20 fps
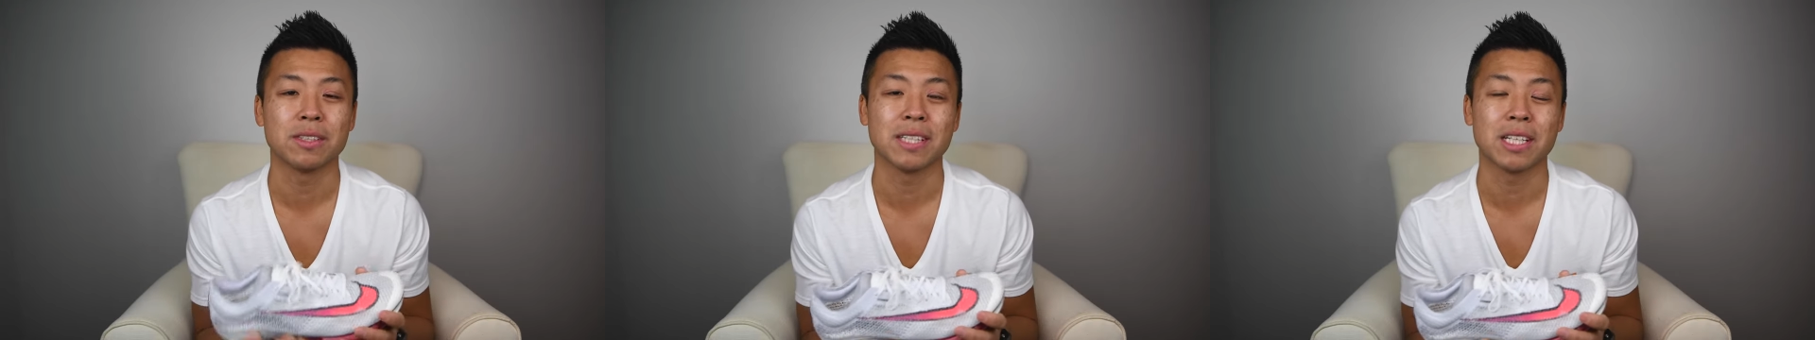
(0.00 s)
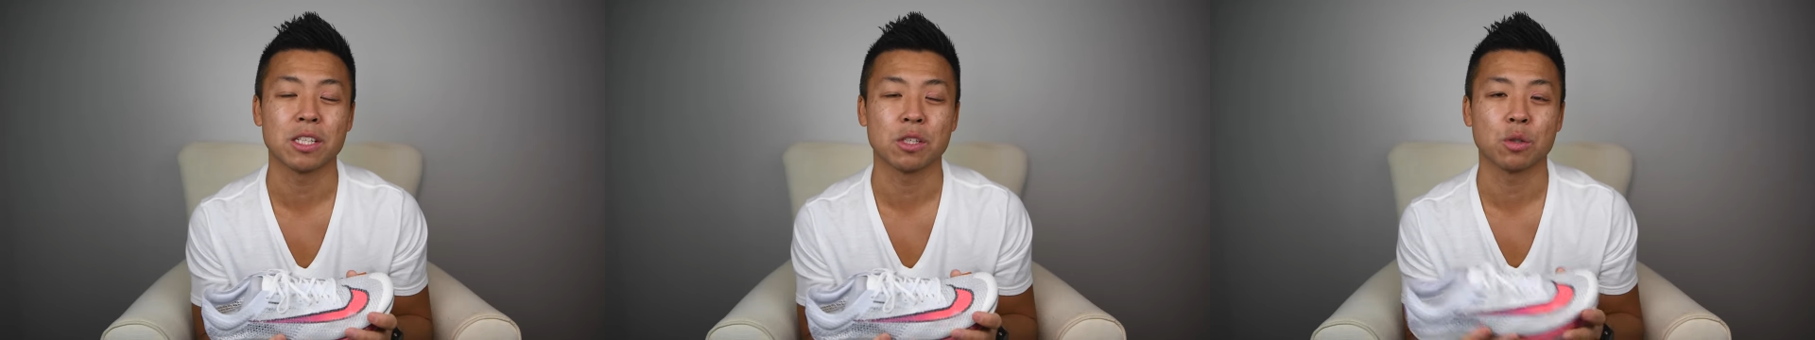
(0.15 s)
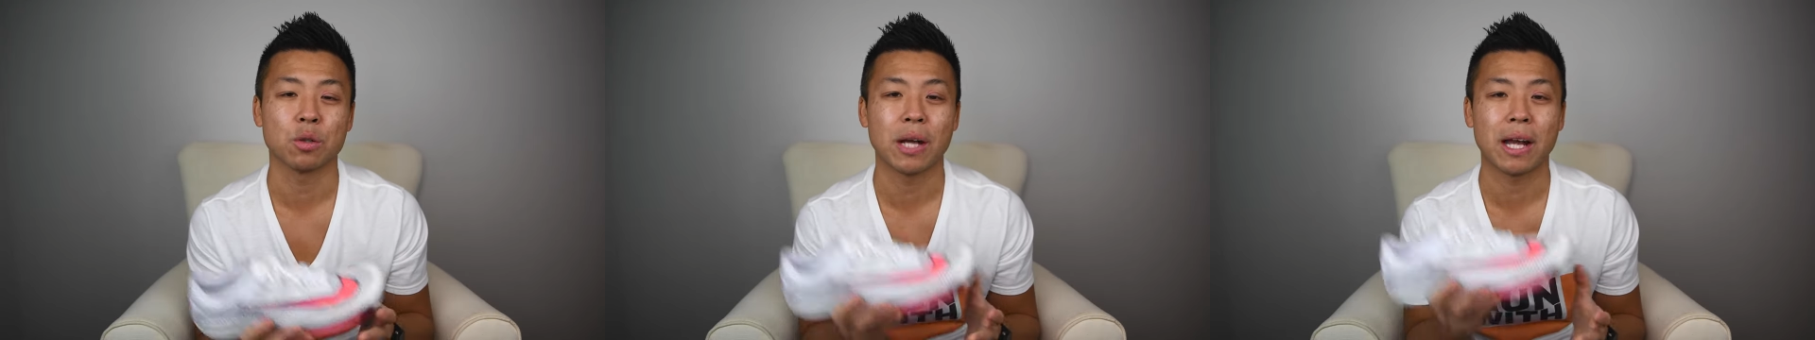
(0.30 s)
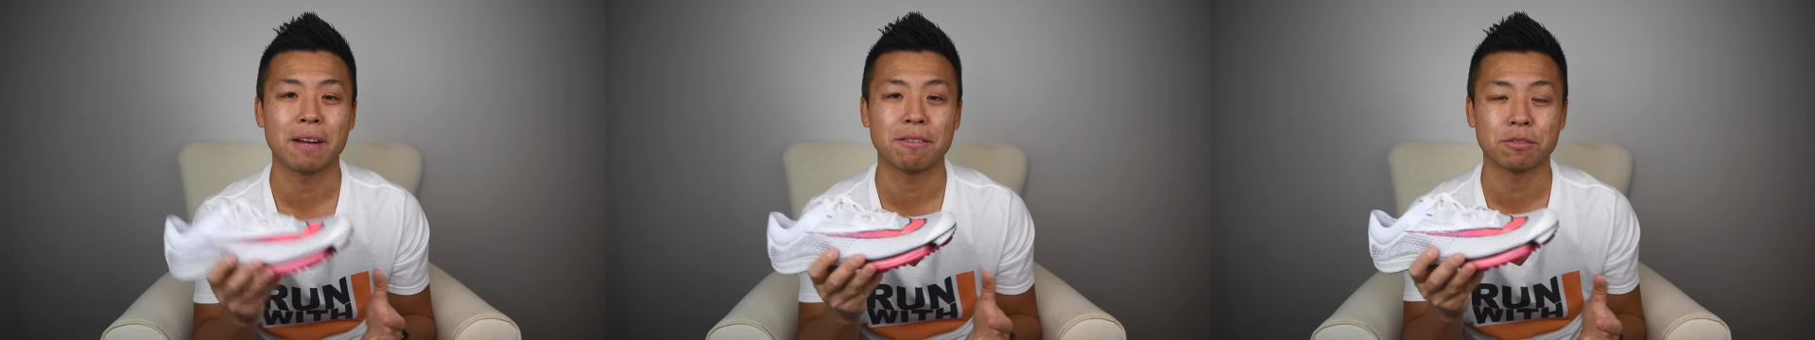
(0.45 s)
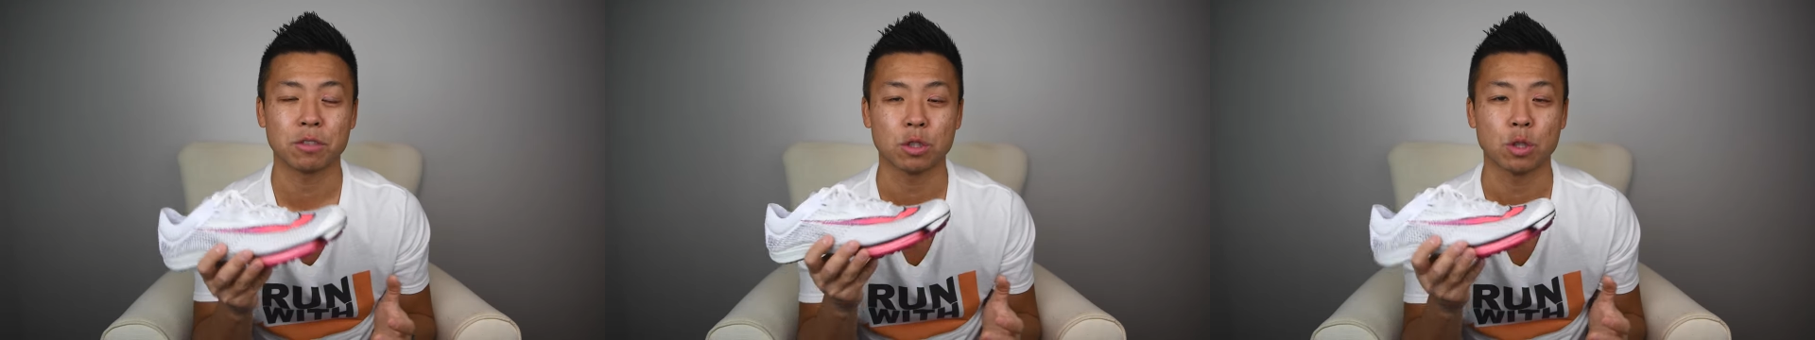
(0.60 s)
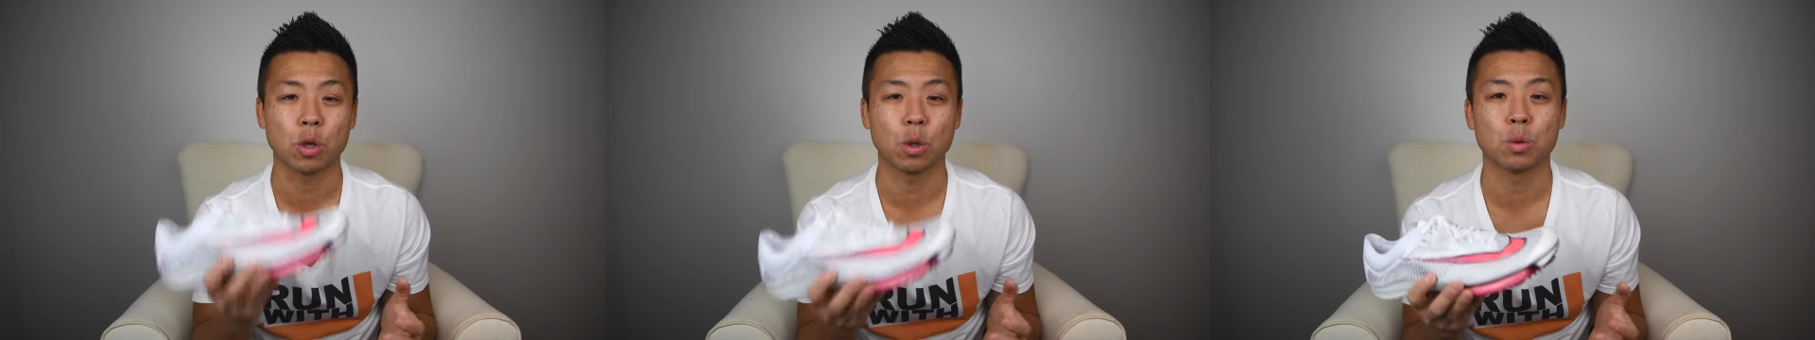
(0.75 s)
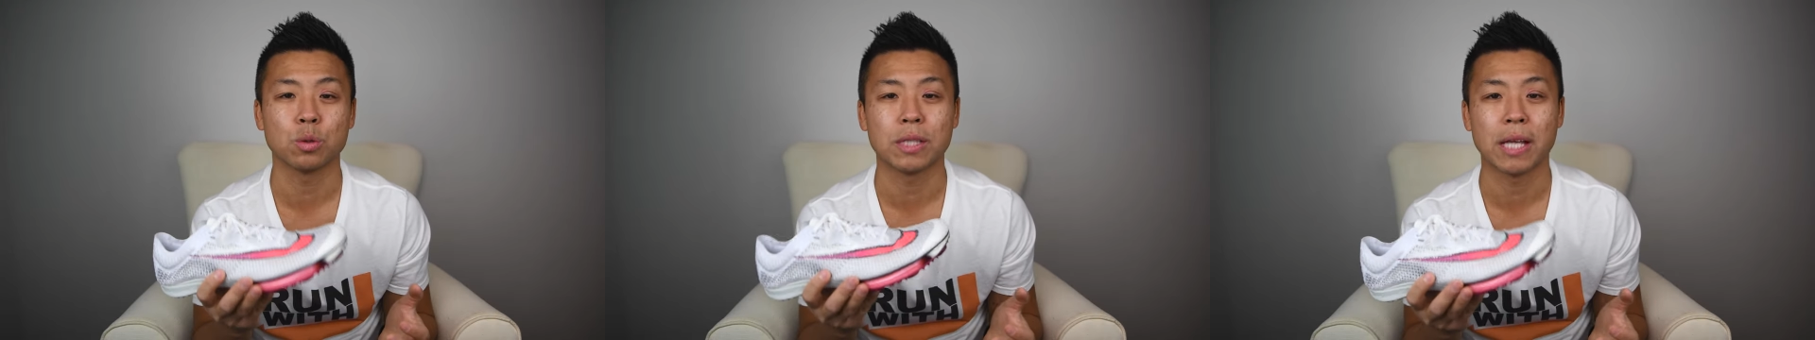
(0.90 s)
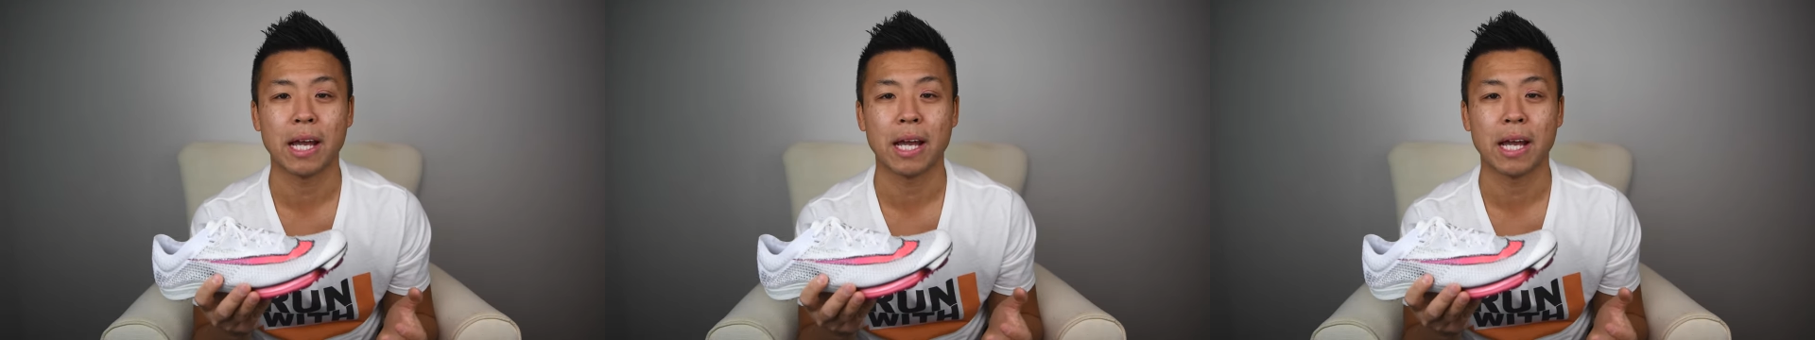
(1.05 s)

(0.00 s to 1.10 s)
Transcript: and then you'll have to go